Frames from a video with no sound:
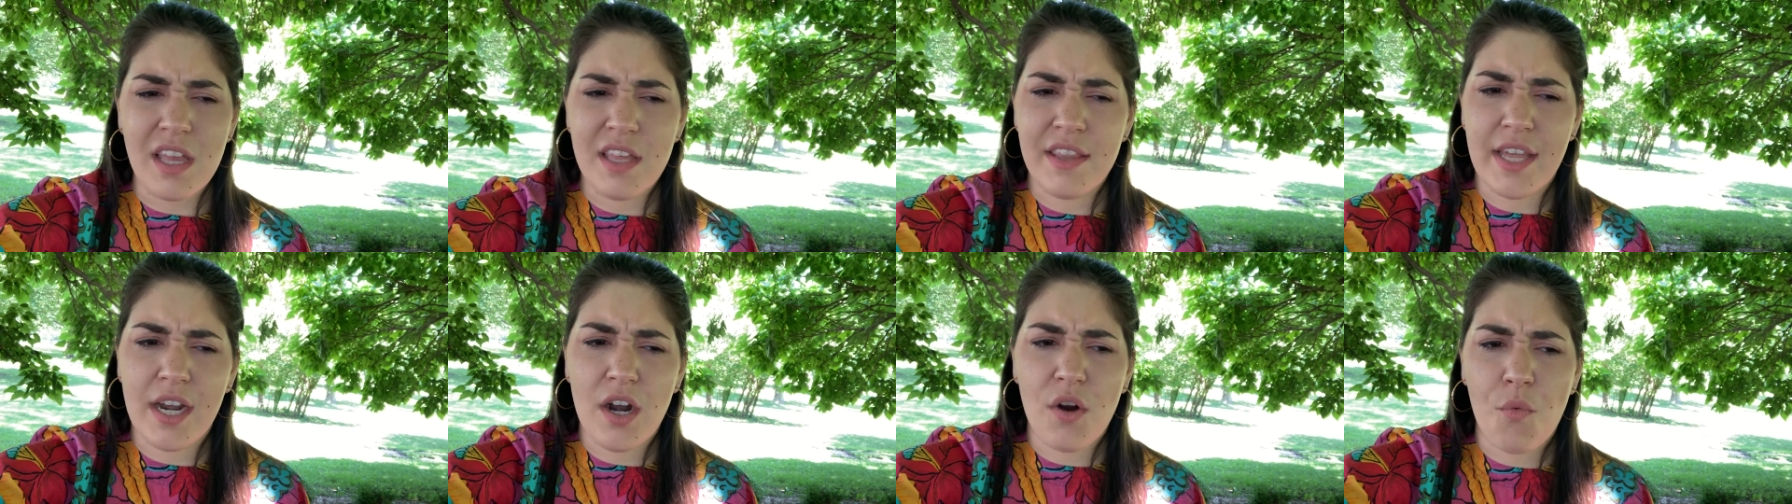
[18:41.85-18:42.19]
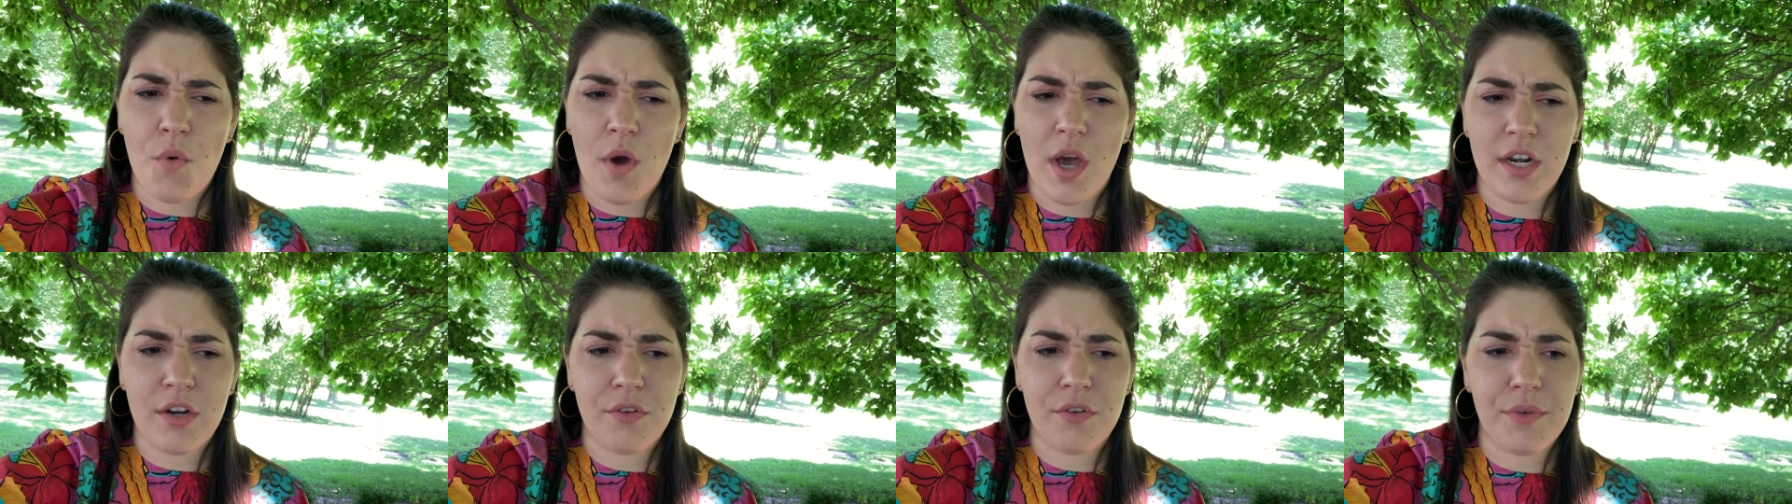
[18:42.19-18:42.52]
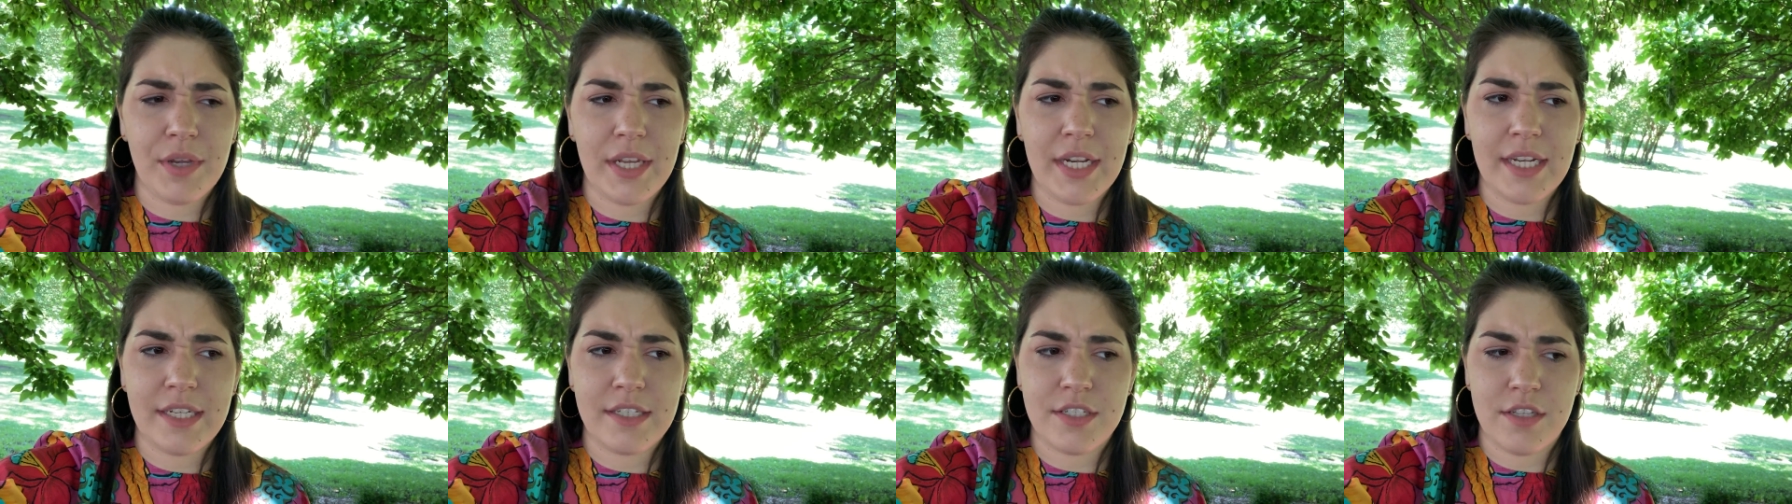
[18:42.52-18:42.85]
they don't want to
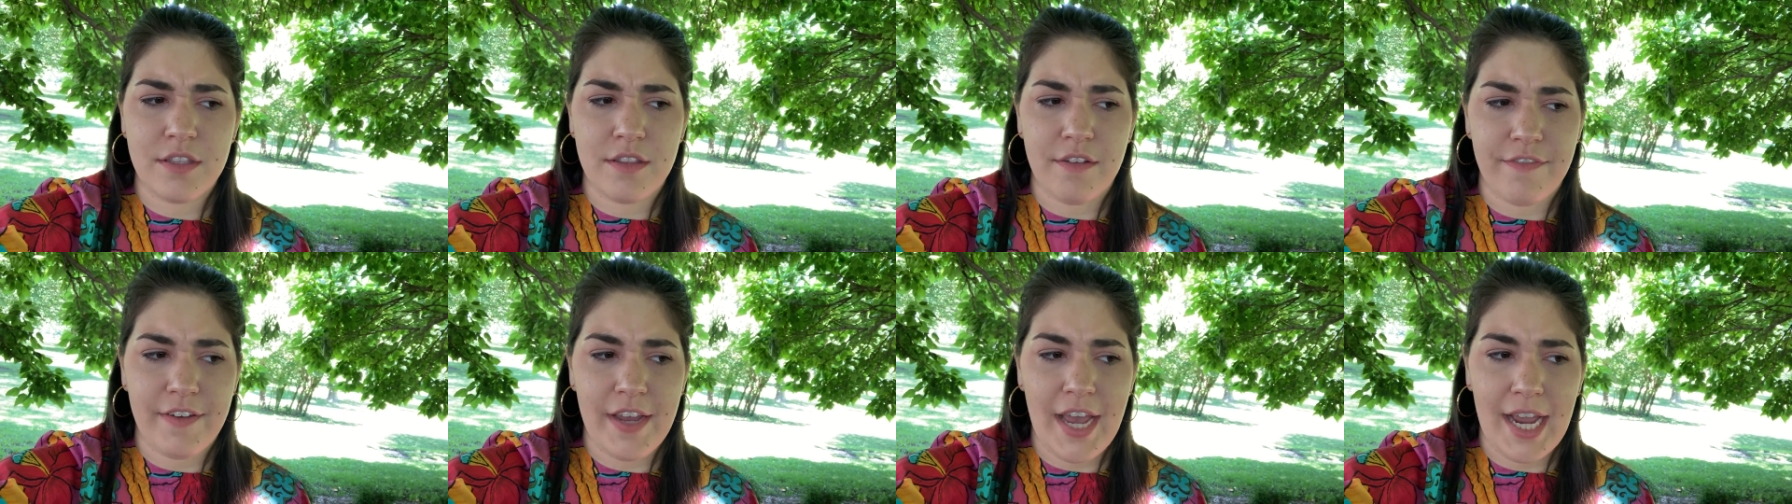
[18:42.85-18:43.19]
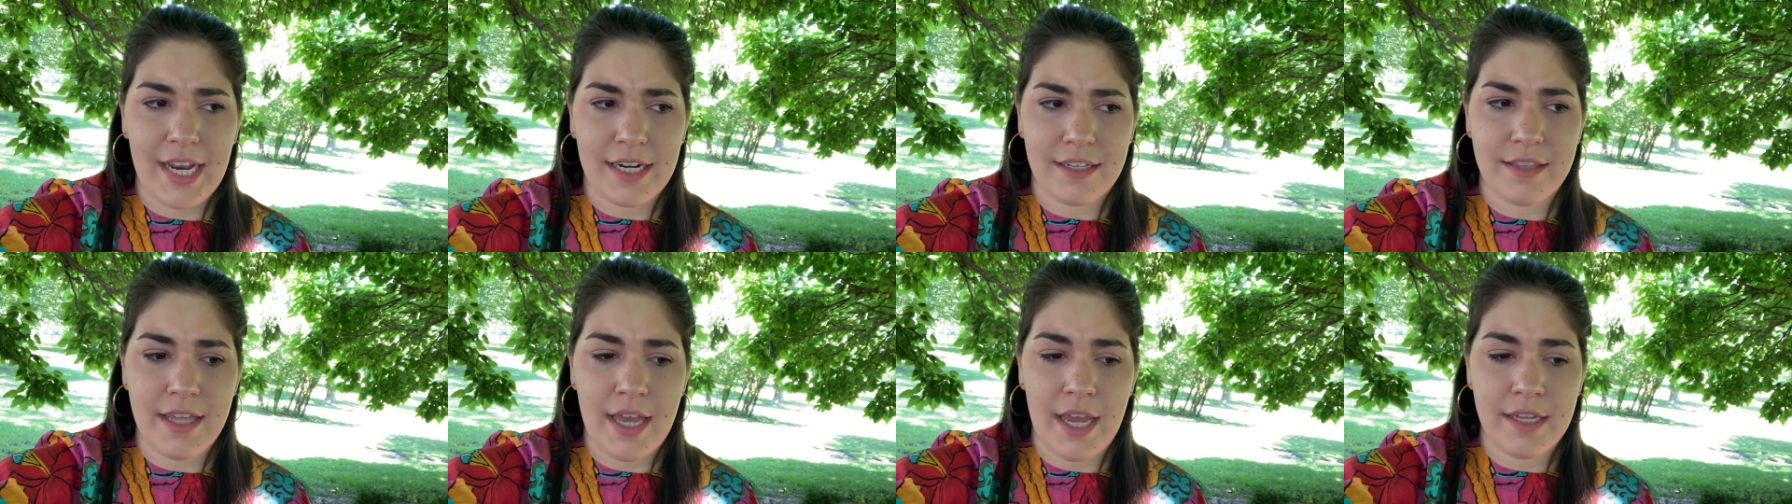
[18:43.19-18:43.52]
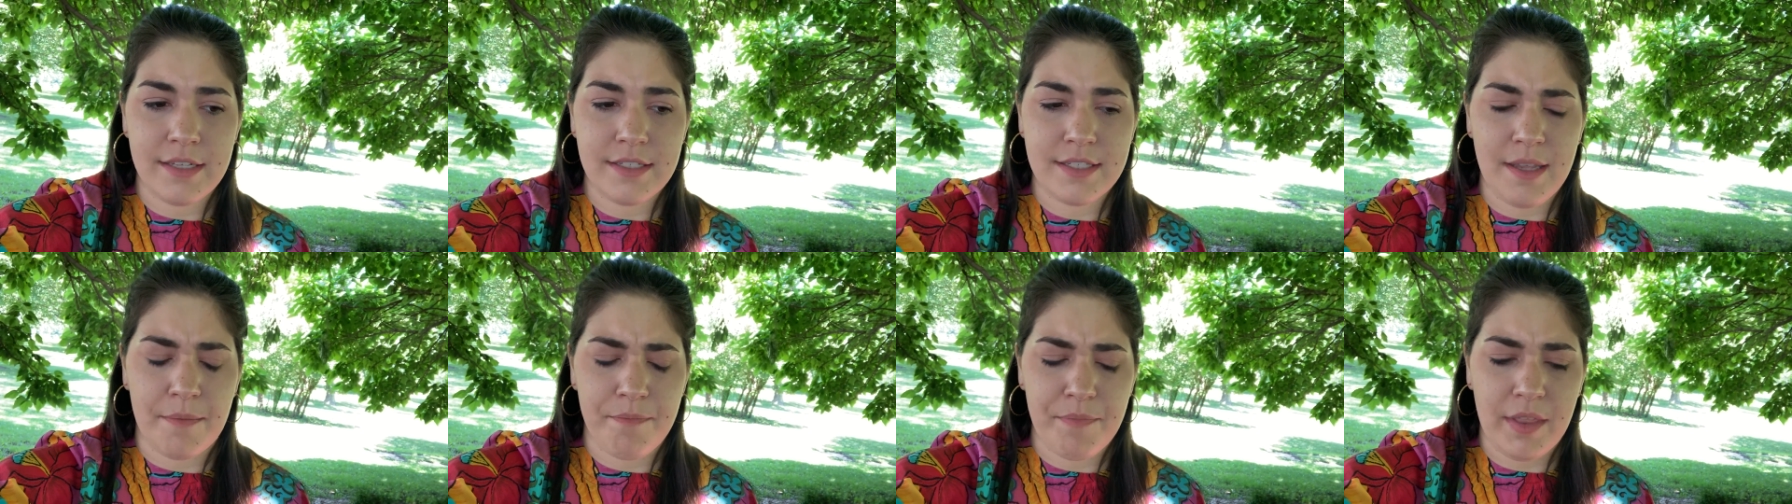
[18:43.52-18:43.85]
read into the fact
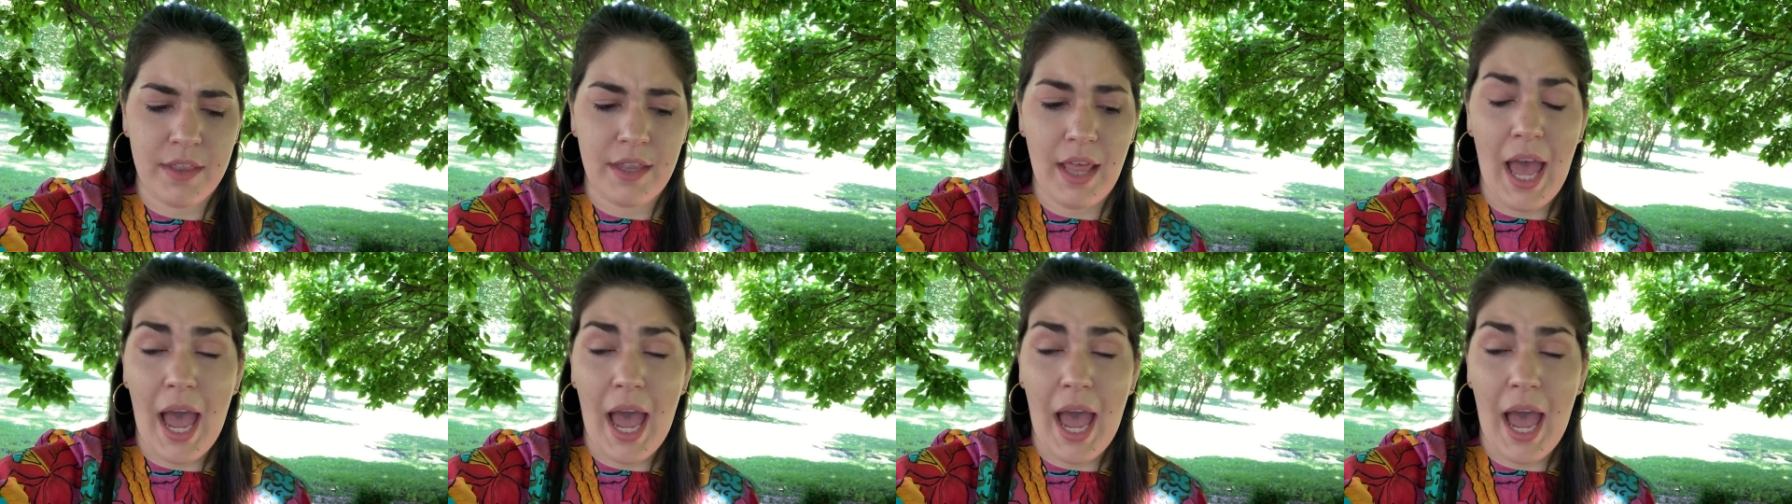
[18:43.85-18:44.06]
that something